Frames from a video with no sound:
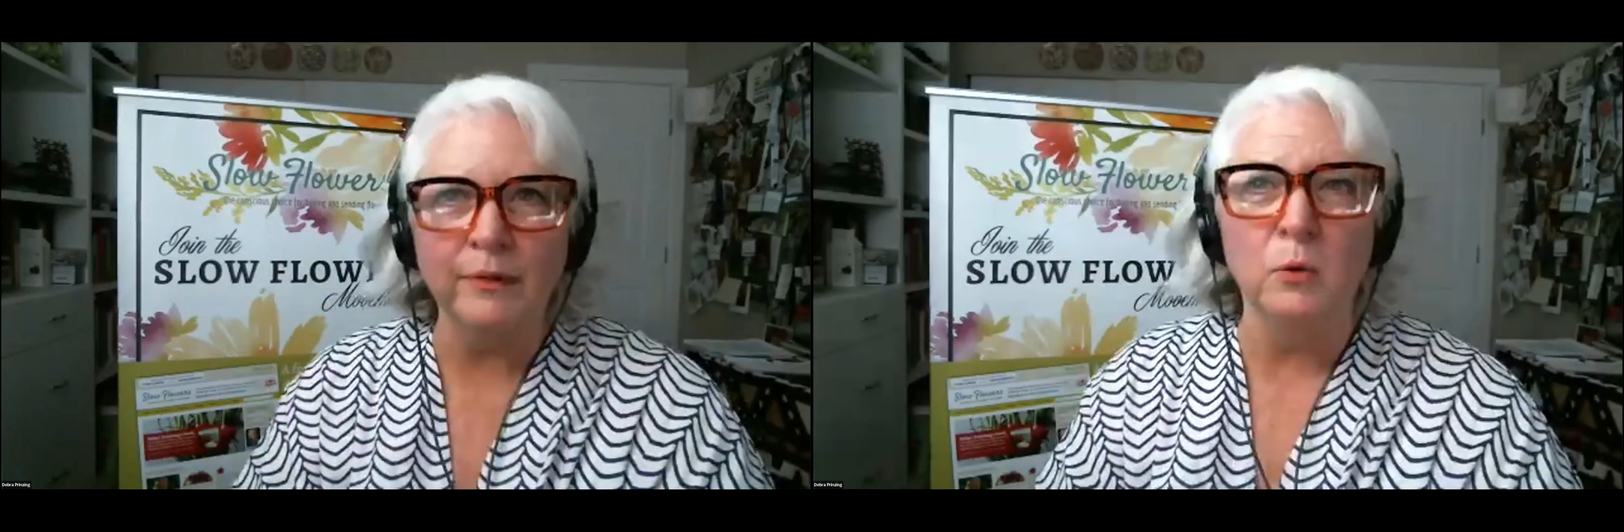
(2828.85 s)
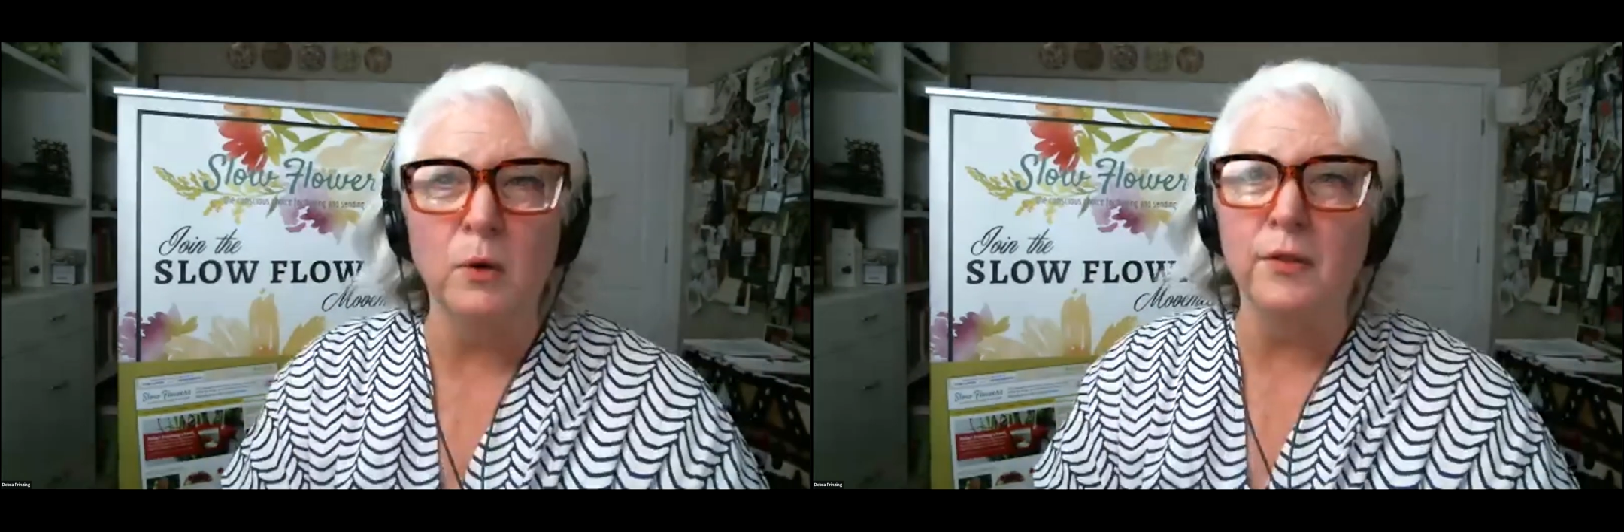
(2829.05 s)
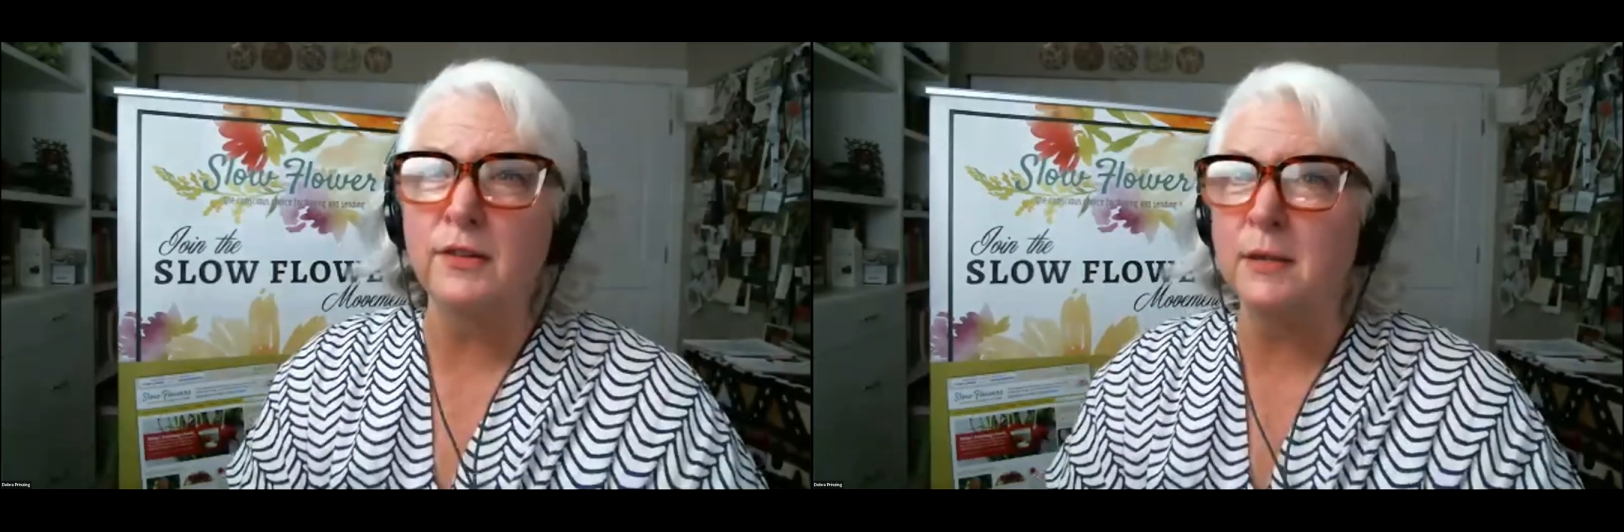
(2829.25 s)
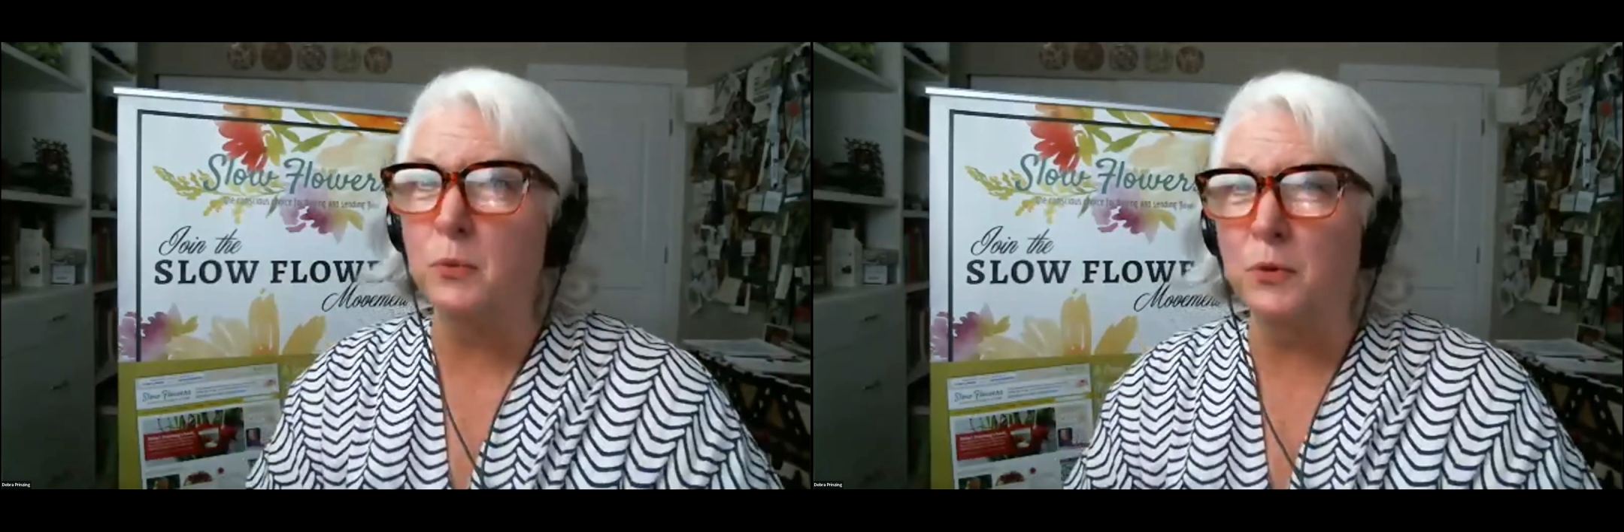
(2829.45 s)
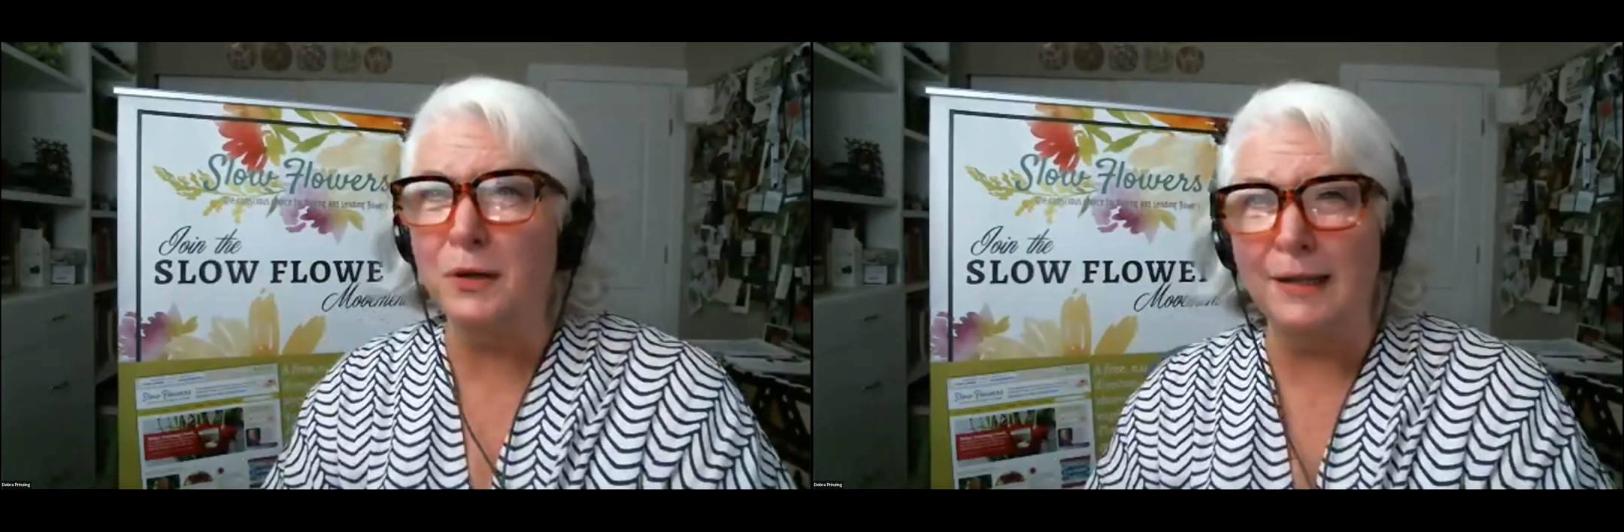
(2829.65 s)
where there's
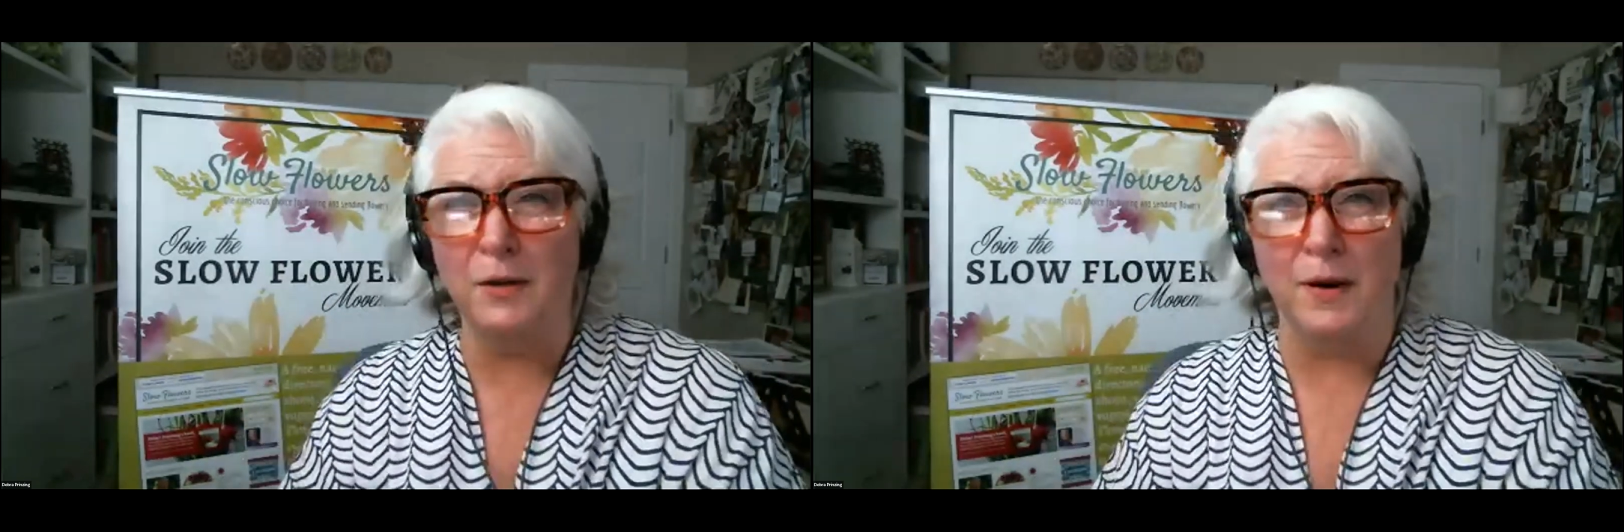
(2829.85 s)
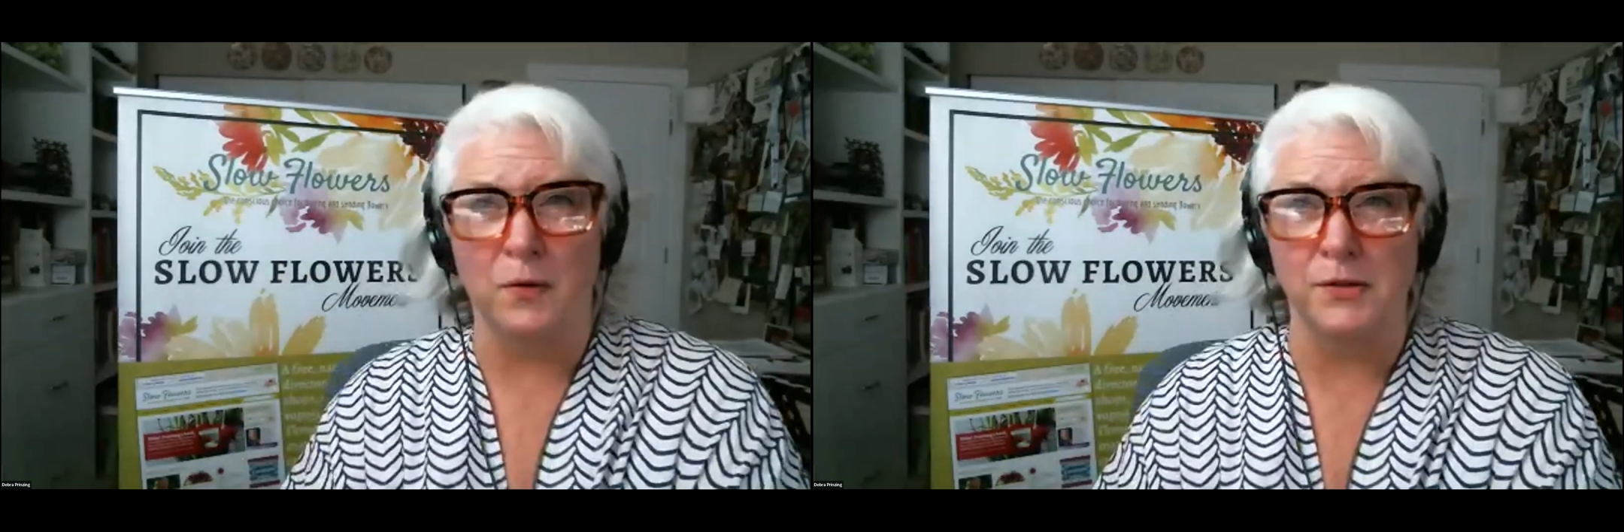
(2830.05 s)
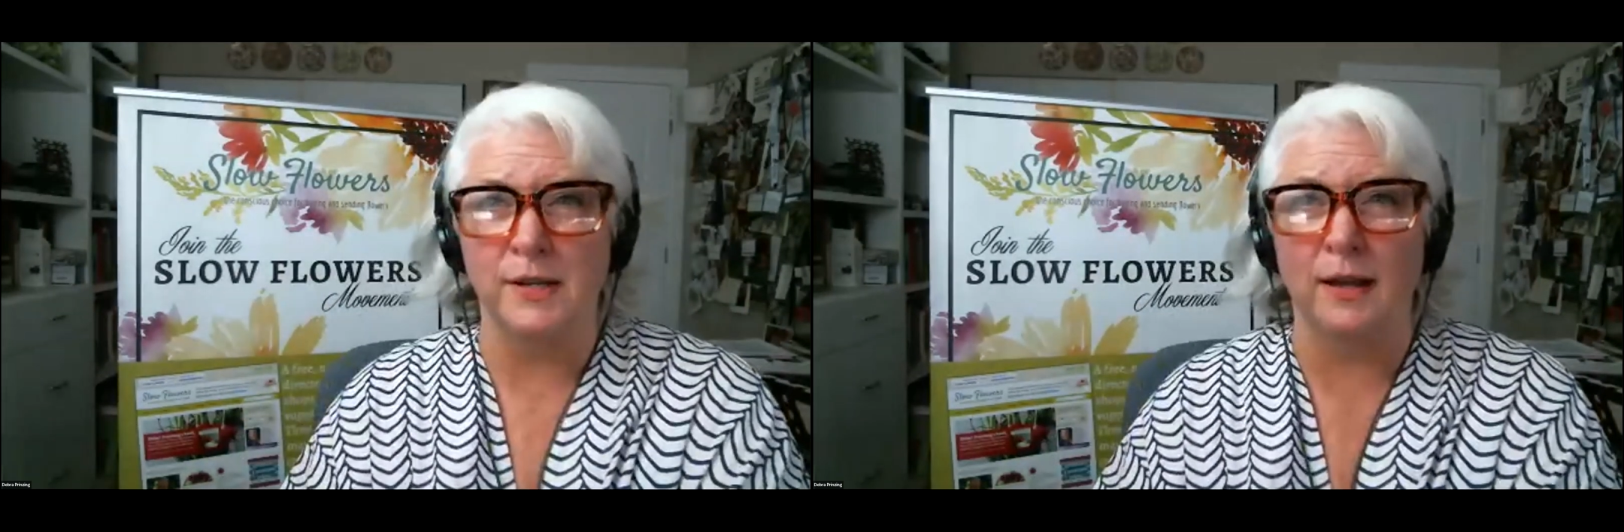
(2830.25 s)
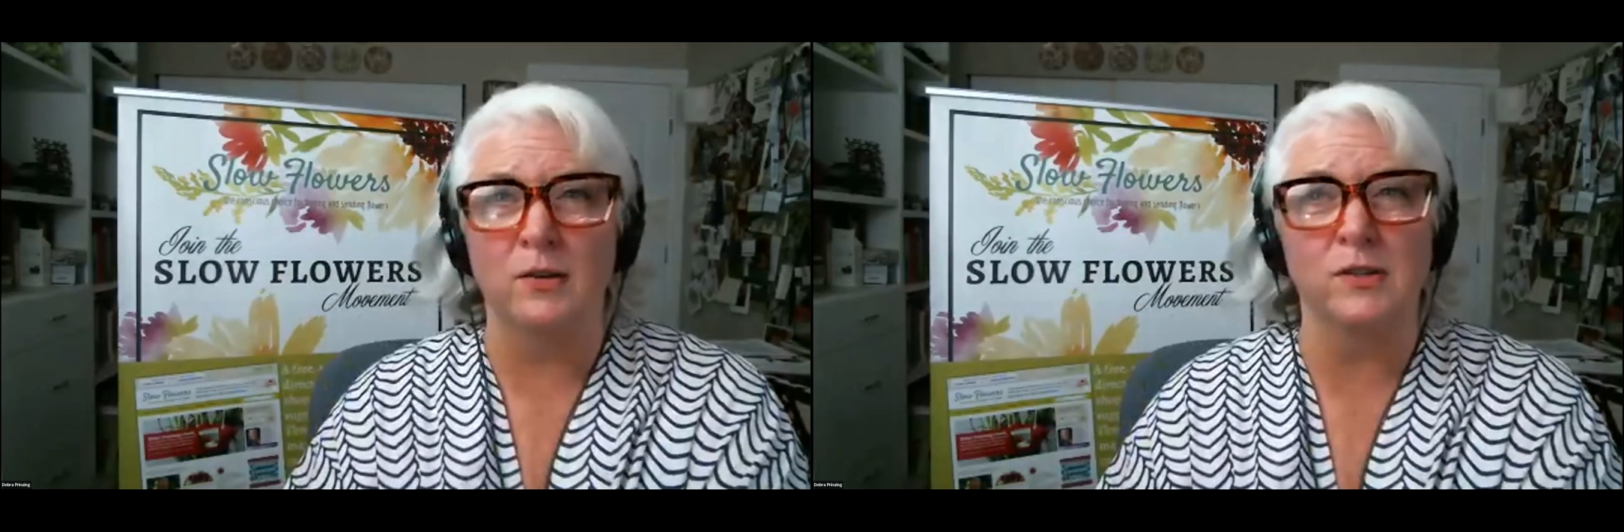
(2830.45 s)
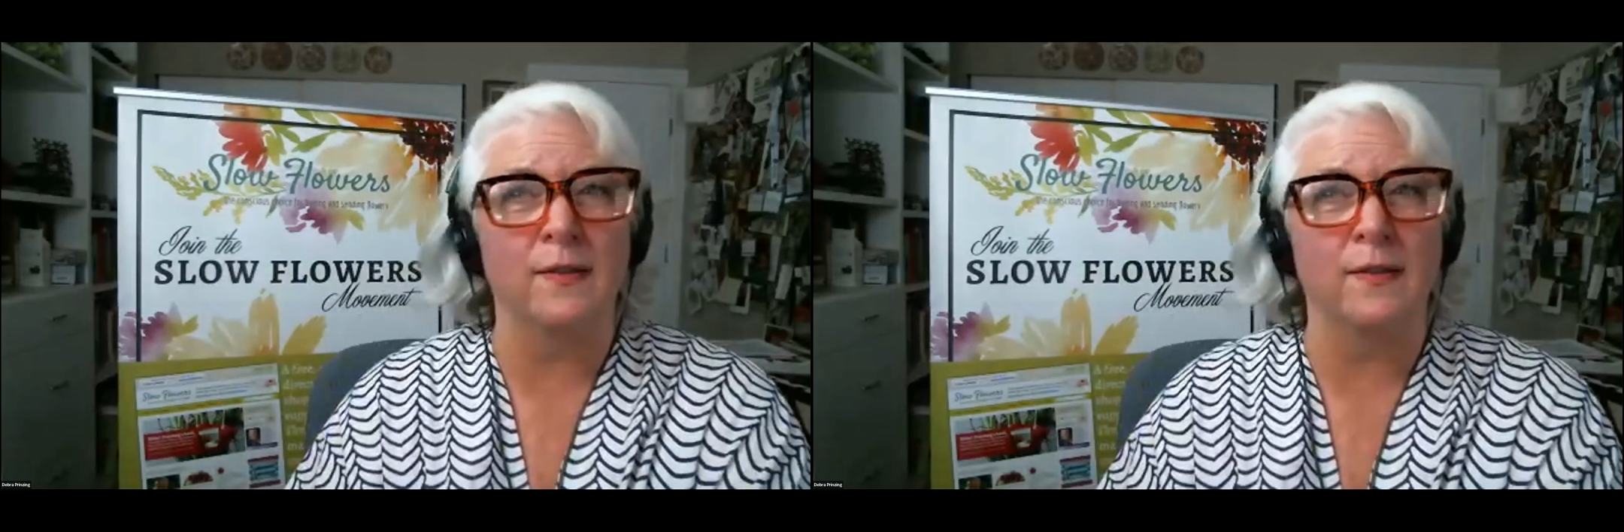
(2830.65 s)
some really great wholesalers